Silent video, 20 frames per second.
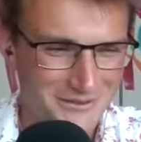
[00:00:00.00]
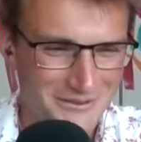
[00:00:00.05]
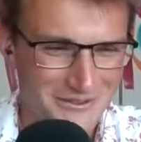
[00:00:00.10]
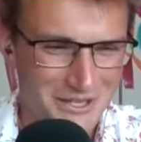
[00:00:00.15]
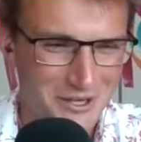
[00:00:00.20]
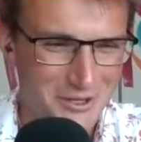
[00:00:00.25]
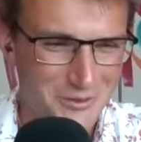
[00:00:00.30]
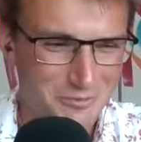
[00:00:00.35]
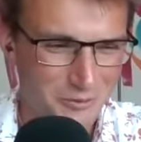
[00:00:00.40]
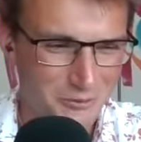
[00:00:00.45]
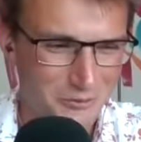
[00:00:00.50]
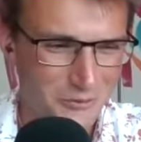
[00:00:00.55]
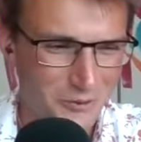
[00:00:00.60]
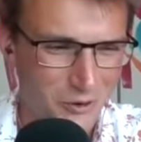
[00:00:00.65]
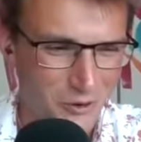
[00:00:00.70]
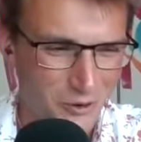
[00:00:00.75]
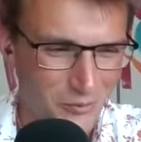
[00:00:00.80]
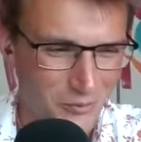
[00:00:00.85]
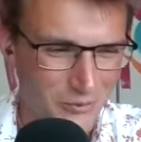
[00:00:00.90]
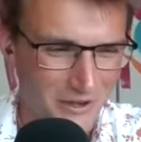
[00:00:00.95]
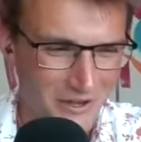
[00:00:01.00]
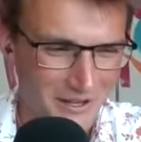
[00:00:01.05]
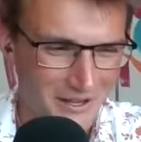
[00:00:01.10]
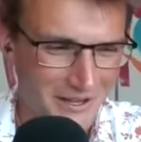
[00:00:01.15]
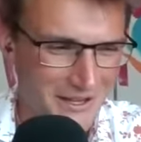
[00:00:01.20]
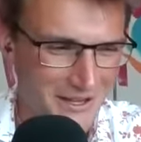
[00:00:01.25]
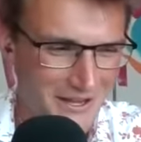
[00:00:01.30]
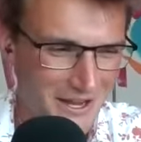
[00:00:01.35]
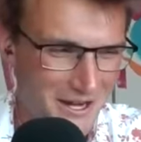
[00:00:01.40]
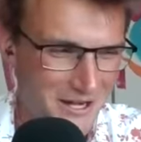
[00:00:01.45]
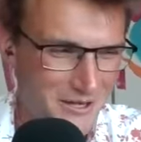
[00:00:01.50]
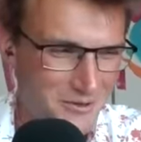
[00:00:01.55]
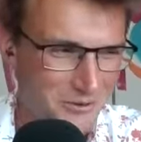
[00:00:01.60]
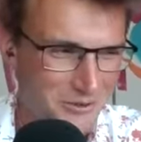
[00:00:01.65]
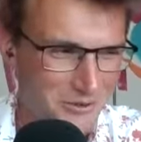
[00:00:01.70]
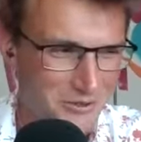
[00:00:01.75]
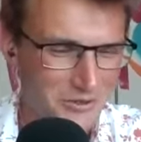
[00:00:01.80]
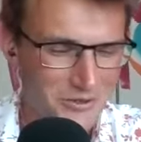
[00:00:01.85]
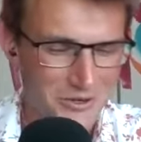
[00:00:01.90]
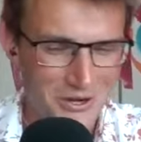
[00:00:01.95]
said it before, but
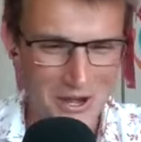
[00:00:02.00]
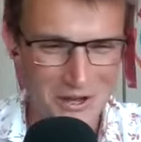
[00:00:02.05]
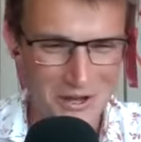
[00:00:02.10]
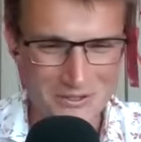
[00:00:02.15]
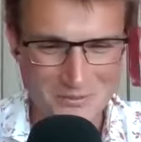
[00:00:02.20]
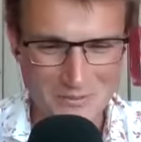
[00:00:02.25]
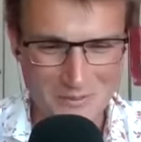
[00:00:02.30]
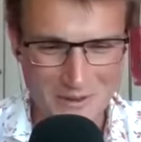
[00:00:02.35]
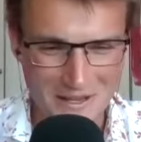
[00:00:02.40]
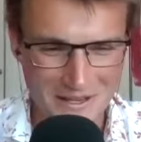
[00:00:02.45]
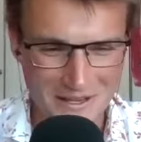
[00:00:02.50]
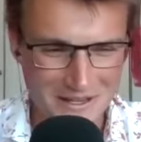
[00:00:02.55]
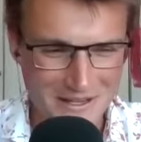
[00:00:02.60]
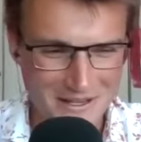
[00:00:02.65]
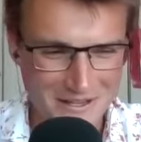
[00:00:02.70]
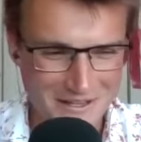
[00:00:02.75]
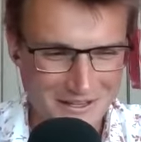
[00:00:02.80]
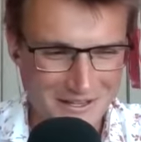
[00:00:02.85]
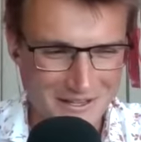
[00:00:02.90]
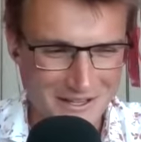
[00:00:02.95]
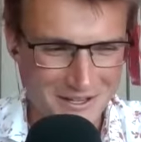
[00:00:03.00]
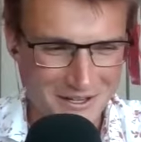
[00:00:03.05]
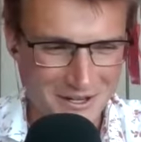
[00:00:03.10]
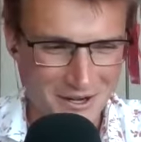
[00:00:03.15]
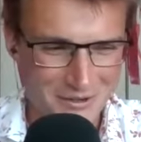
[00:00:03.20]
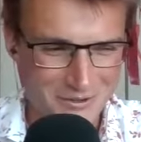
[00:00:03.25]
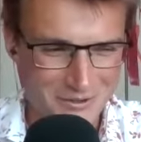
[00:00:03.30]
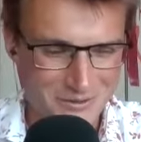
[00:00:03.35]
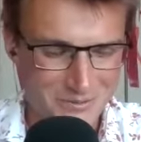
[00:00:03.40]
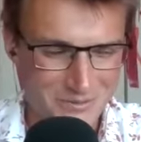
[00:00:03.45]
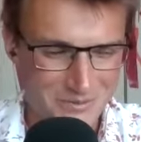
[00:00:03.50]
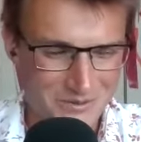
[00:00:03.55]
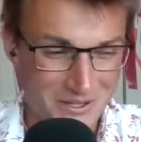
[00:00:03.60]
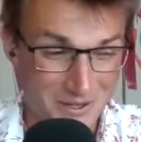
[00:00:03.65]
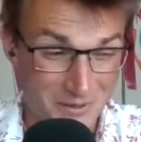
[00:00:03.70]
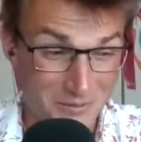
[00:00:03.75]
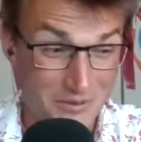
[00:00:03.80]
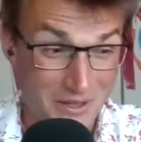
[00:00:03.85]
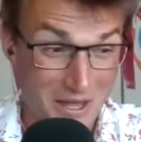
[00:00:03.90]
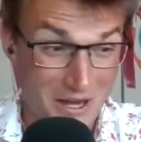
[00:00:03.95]
anyone who knows me and knows,
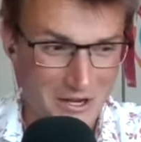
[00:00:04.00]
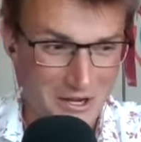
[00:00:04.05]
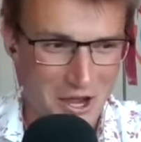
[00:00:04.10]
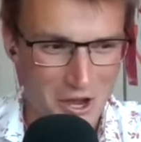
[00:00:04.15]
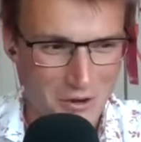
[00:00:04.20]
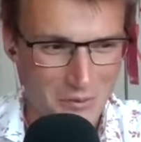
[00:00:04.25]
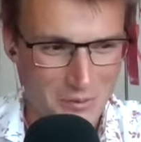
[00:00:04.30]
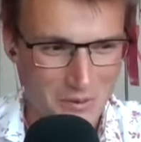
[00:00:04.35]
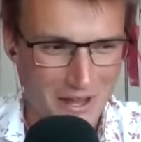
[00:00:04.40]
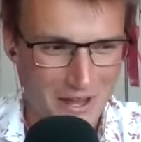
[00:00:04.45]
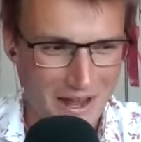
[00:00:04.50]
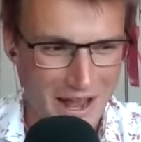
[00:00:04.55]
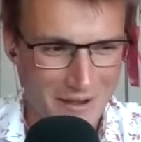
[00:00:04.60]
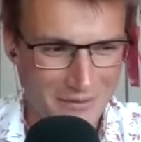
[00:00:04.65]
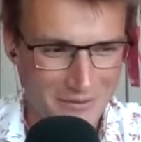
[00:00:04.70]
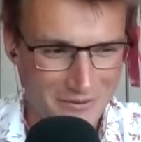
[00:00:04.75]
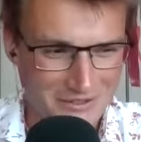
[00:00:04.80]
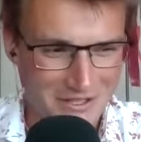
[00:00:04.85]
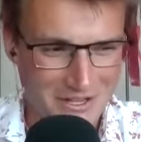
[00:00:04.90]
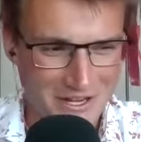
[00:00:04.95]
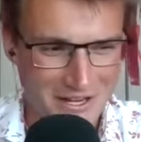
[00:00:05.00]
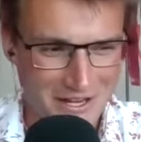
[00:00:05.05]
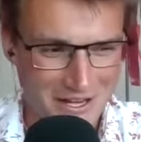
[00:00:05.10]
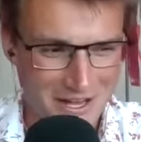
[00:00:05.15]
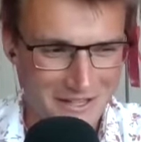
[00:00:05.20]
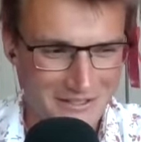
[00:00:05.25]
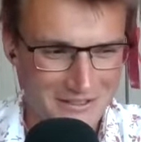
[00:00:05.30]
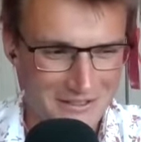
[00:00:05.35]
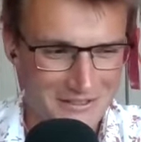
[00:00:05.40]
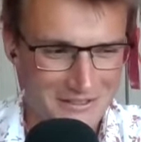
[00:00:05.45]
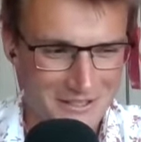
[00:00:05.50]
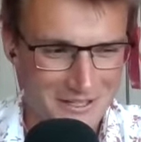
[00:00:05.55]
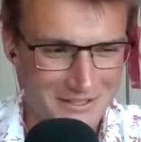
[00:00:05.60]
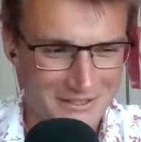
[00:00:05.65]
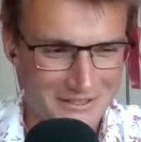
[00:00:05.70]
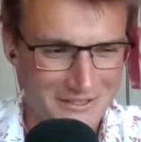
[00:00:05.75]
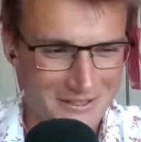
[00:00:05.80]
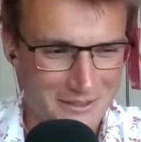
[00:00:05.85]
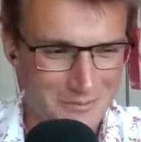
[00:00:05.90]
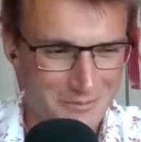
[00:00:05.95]
you know, they know when I haven't done any exercise
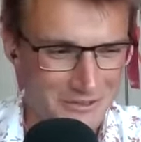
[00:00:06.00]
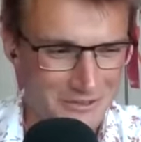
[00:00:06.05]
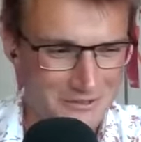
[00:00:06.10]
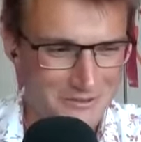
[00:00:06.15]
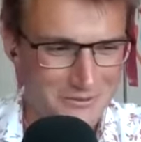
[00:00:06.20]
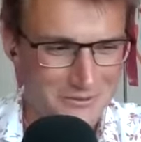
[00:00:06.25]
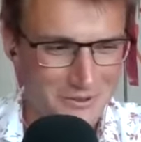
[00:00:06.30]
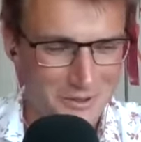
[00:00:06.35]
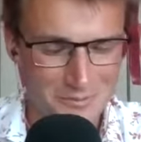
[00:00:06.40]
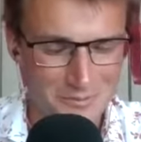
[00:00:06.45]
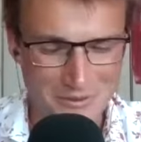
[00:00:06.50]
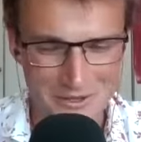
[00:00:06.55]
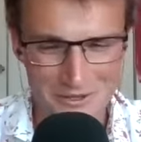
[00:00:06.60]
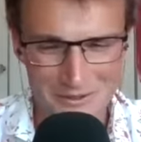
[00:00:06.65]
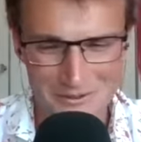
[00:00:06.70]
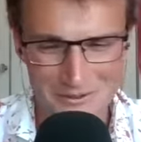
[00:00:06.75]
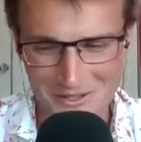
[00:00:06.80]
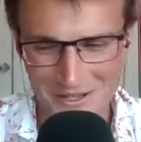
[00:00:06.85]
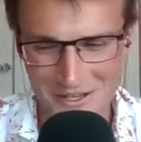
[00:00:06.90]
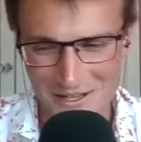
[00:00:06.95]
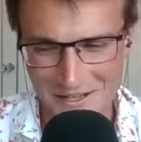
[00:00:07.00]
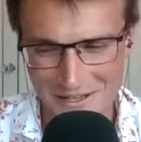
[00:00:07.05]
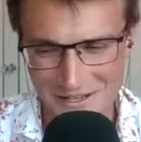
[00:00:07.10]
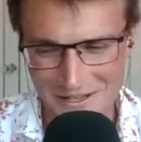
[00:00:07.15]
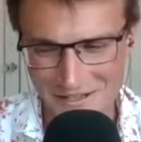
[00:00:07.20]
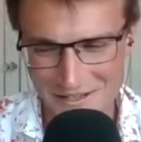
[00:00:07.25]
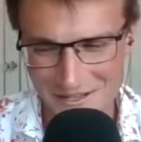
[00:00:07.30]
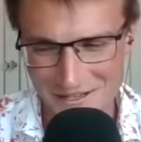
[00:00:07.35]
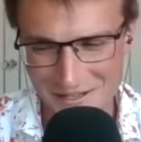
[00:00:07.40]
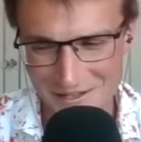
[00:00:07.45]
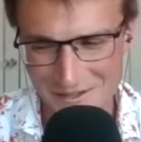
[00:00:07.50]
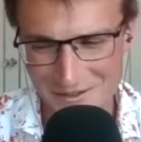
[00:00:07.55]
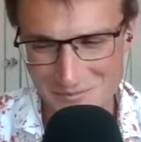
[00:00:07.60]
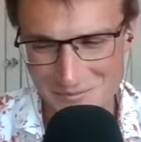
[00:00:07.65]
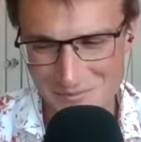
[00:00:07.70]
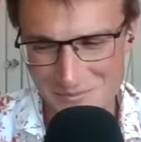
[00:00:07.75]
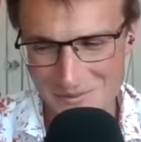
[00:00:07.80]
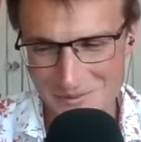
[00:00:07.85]
because I'm this grumpy old guy. Um,